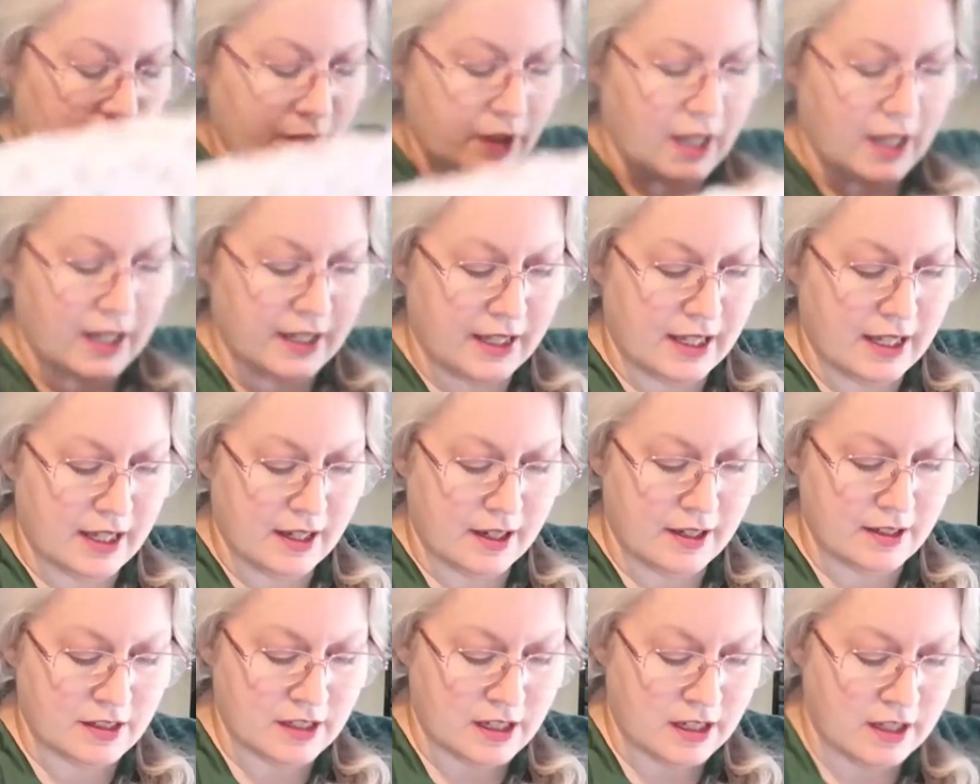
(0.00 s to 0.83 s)
I
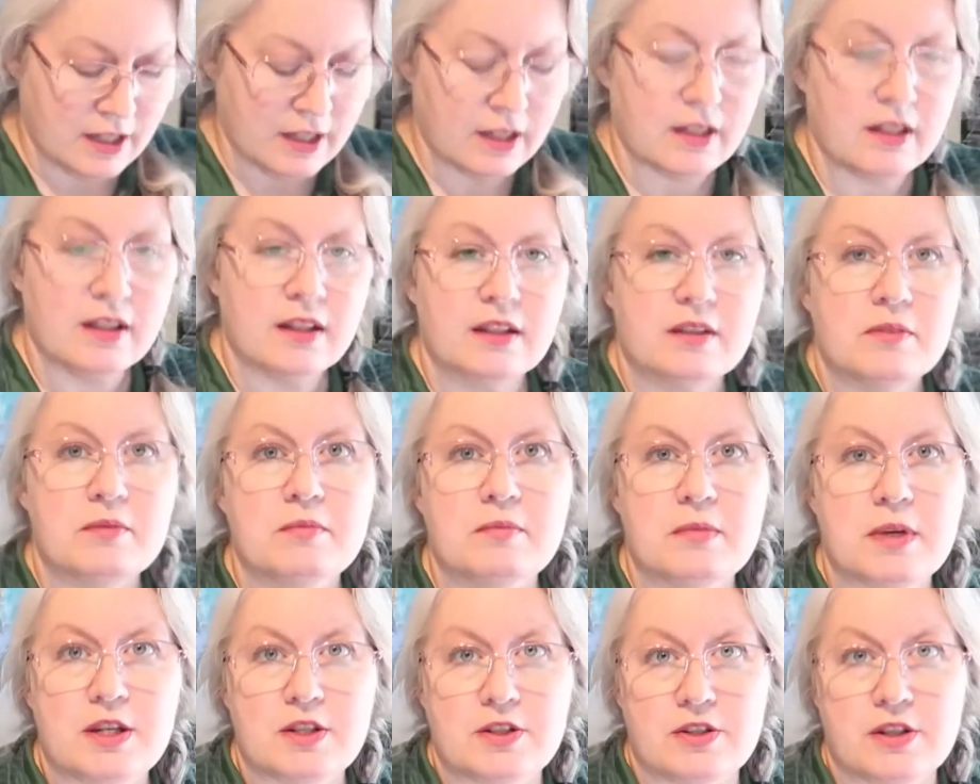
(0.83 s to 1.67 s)
can't
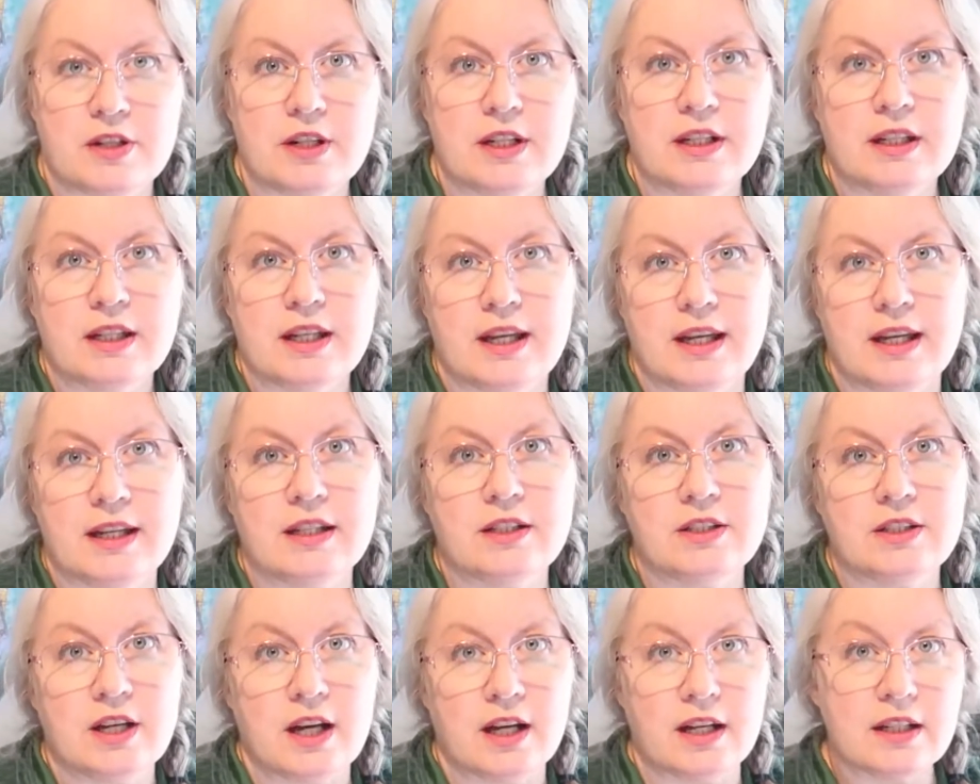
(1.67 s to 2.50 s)
measure and cut
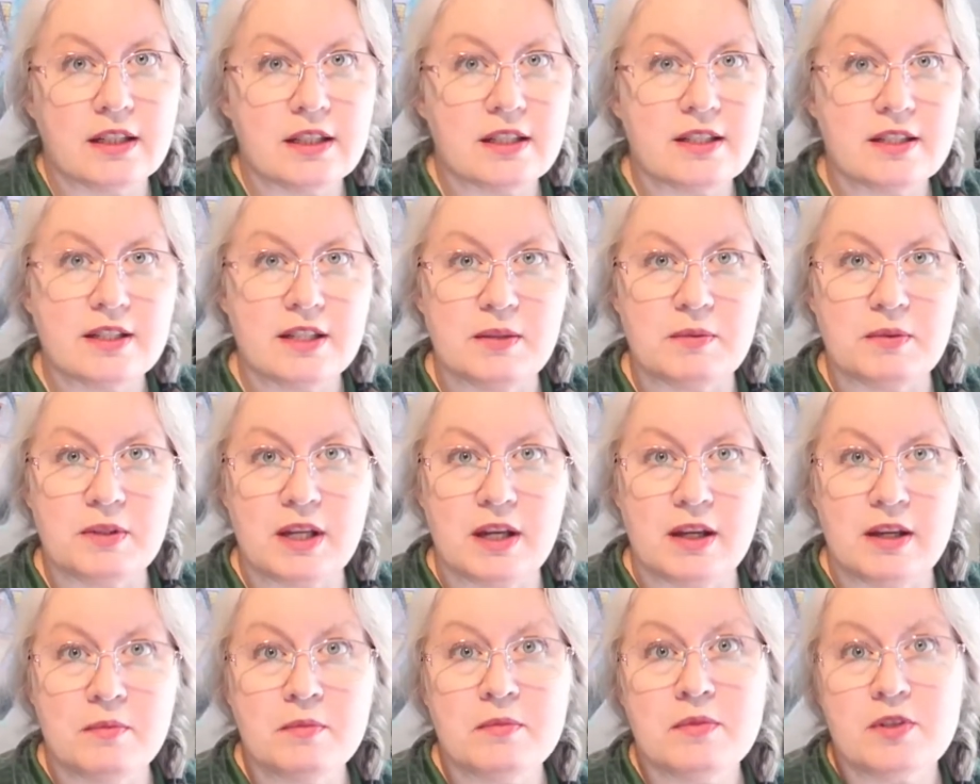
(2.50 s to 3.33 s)
and talk at the same
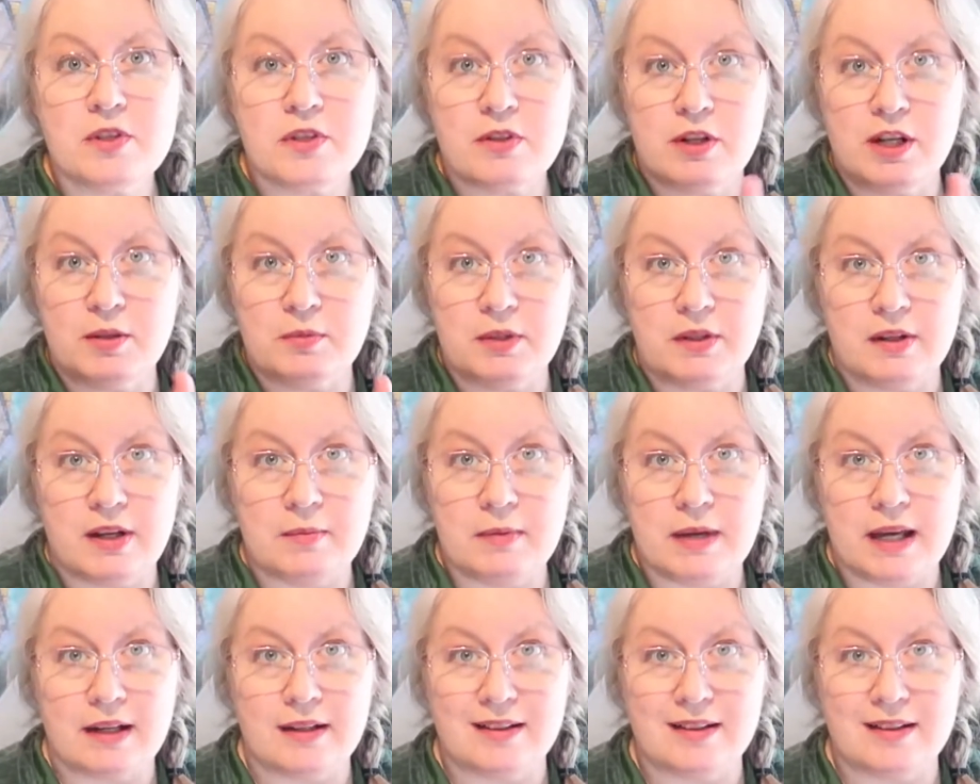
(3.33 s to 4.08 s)
time, so I'll be right back.